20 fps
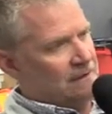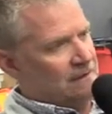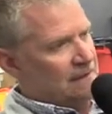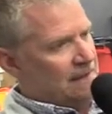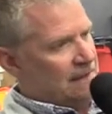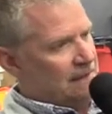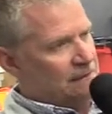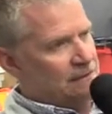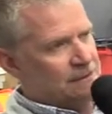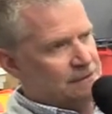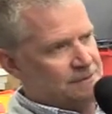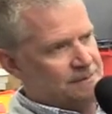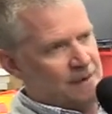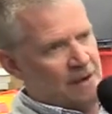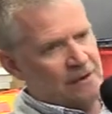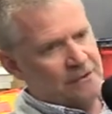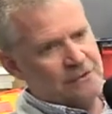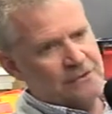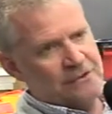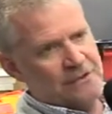They had good
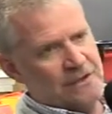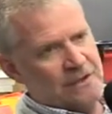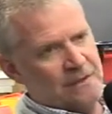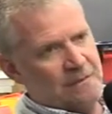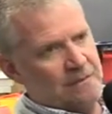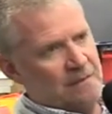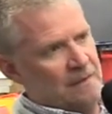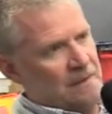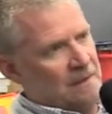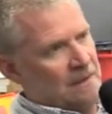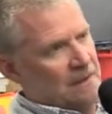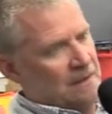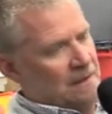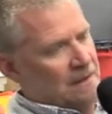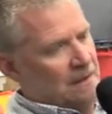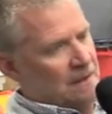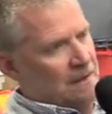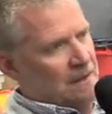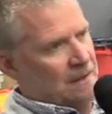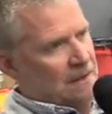sponsorship.
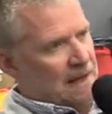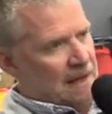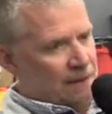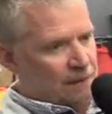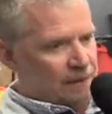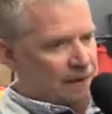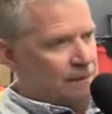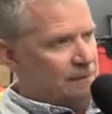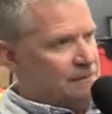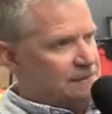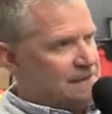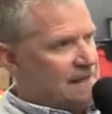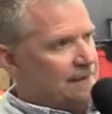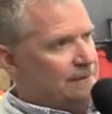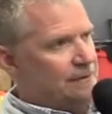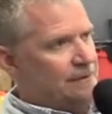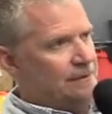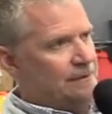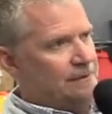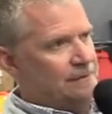I was
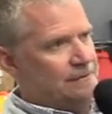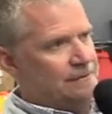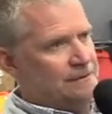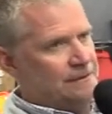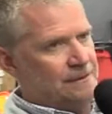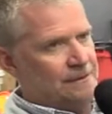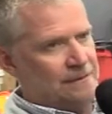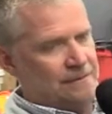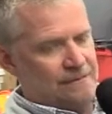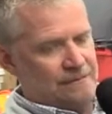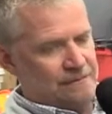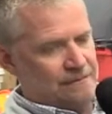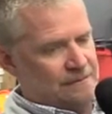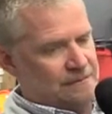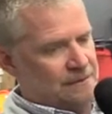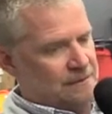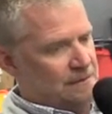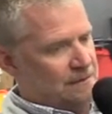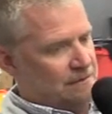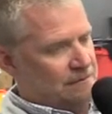able
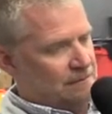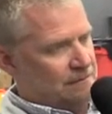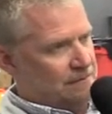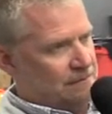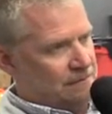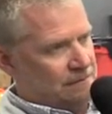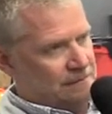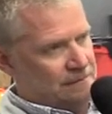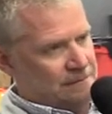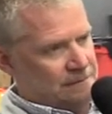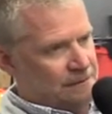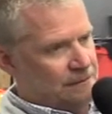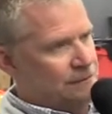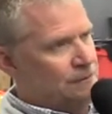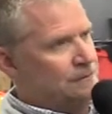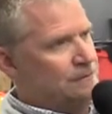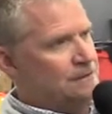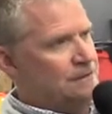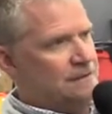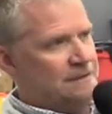to to
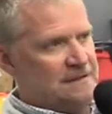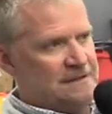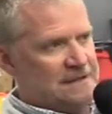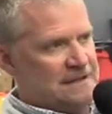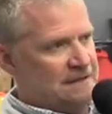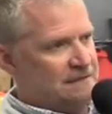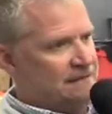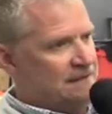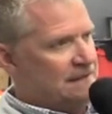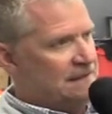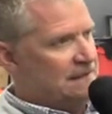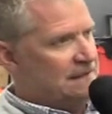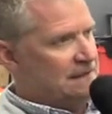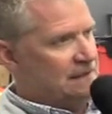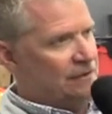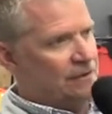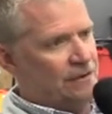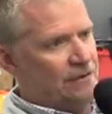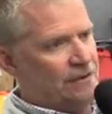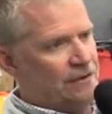do TV
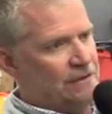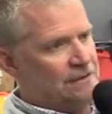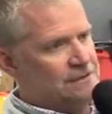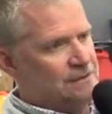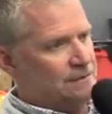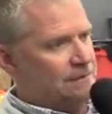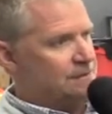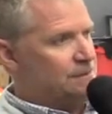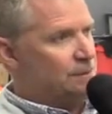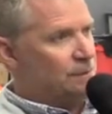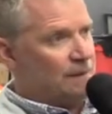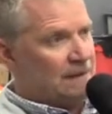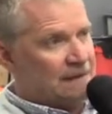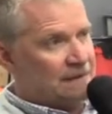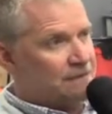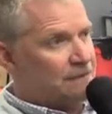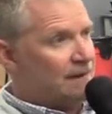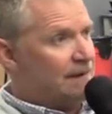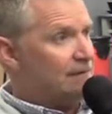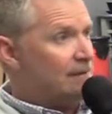and learn. So it was a
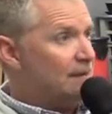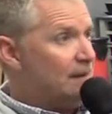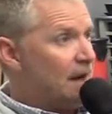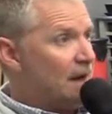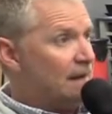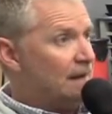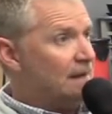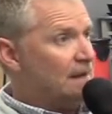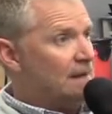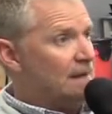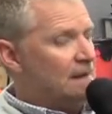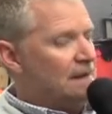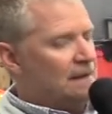win for everybody.